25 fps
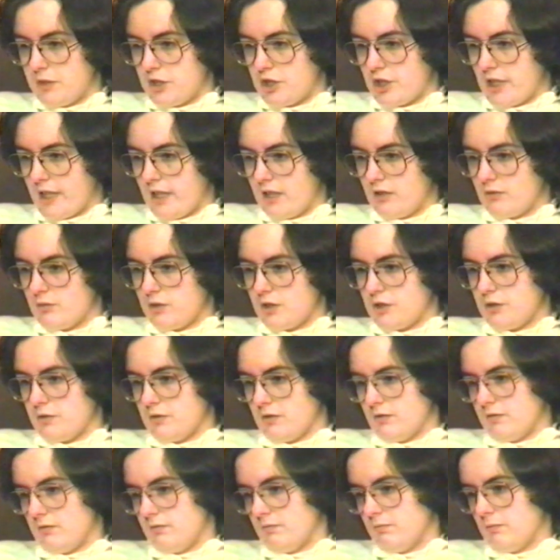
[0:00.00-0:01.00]
be checked, which
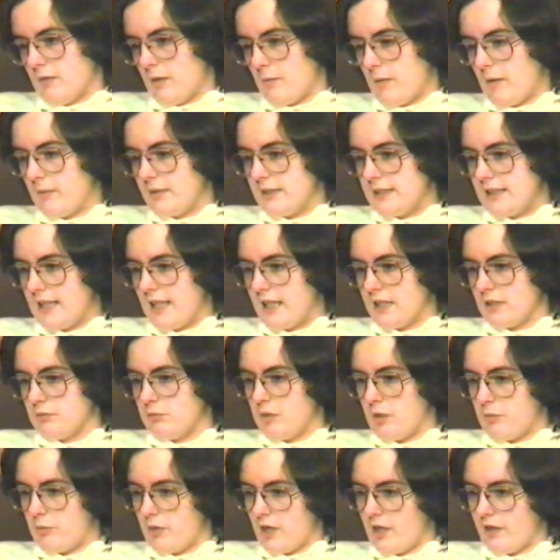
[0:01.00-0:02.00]
was my mum and dad and
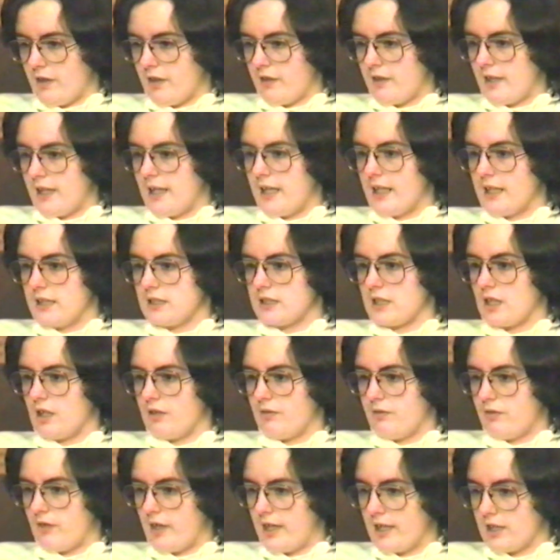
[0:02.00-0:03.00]
my brother. They had to
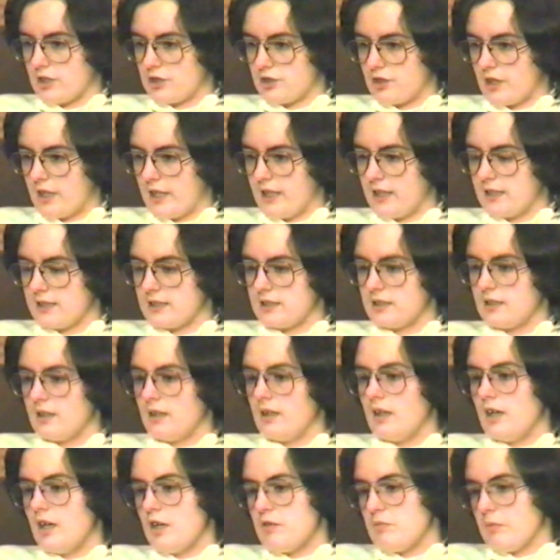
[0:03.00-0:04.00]
go for x-rays.
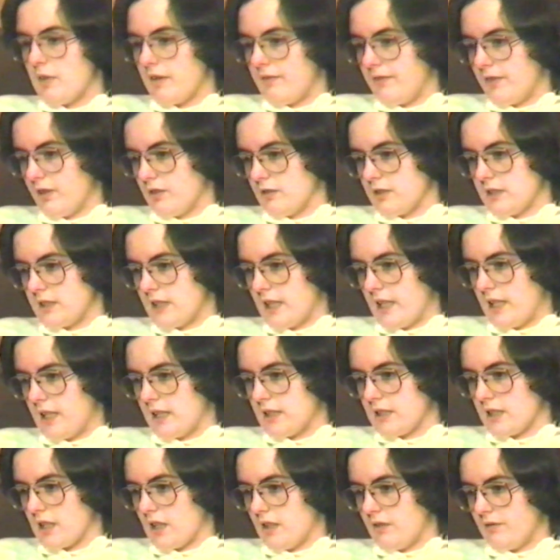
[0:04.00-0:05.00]
My fiance
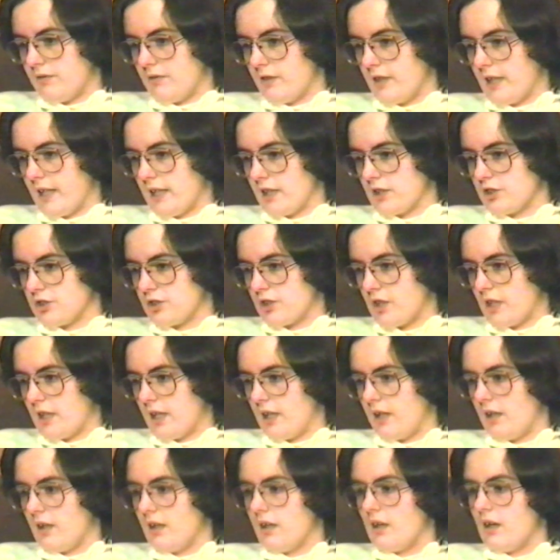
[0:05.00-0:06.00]
had to go for an
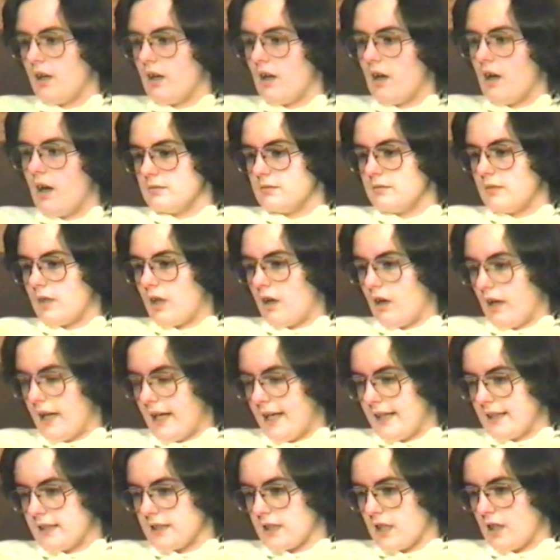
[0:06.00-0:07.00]
x-ray.
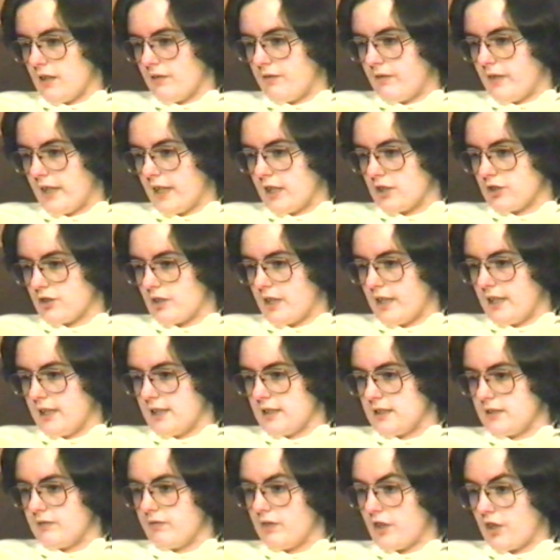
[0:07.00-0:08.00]
I had to go for
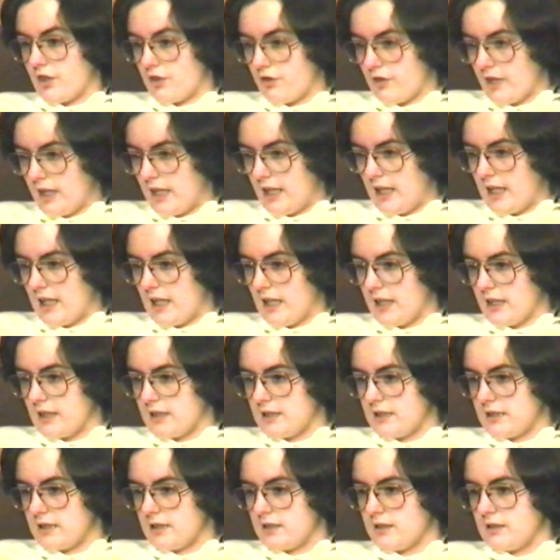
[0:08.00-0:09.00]
x-rays for three
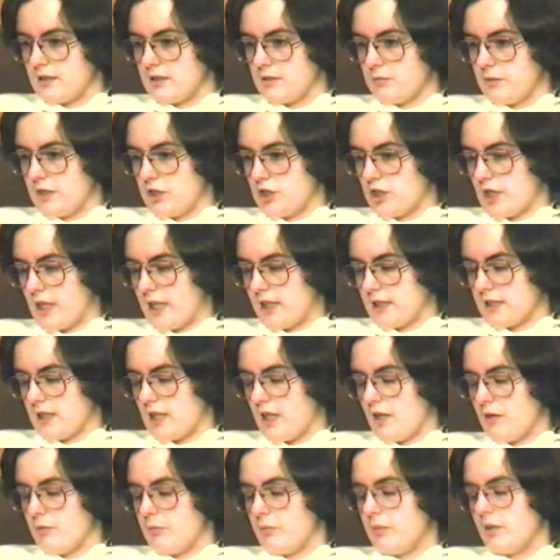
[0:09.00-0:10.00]
years to be checked
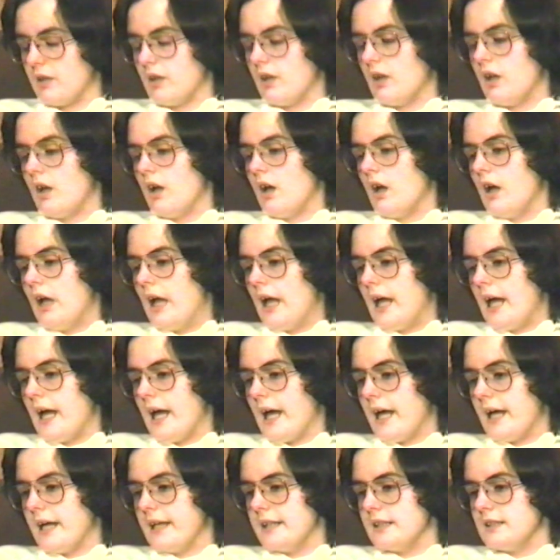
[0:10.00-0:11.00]
up.
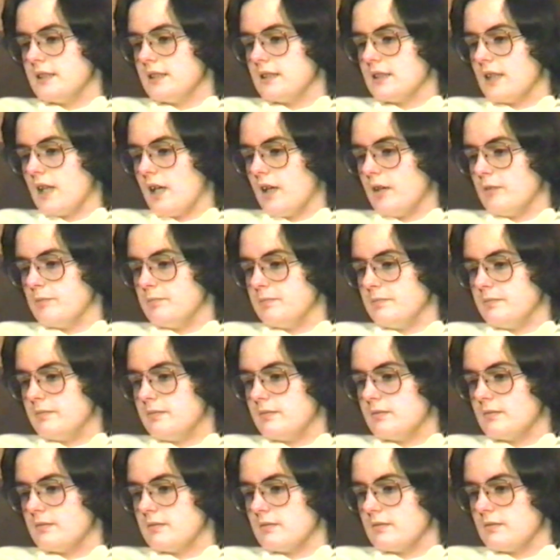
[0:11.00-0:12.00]
And
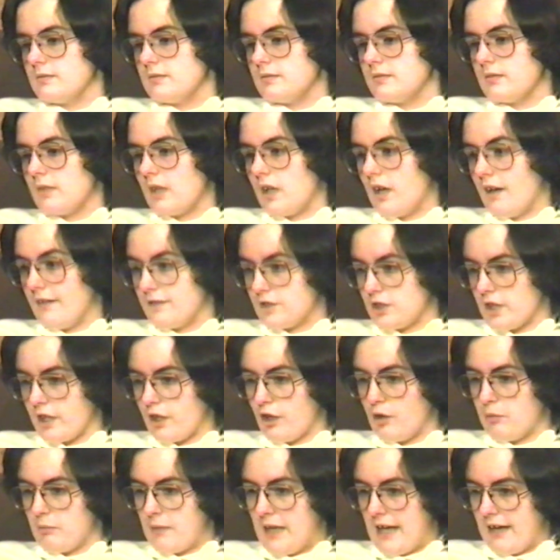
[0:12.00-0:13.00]
um, after
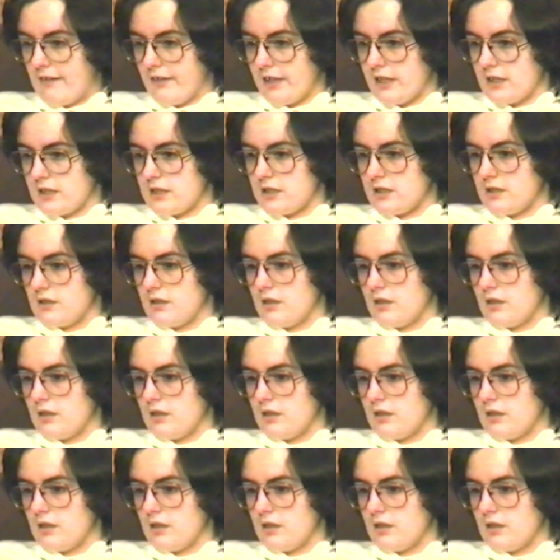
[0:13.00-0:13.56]
I got married,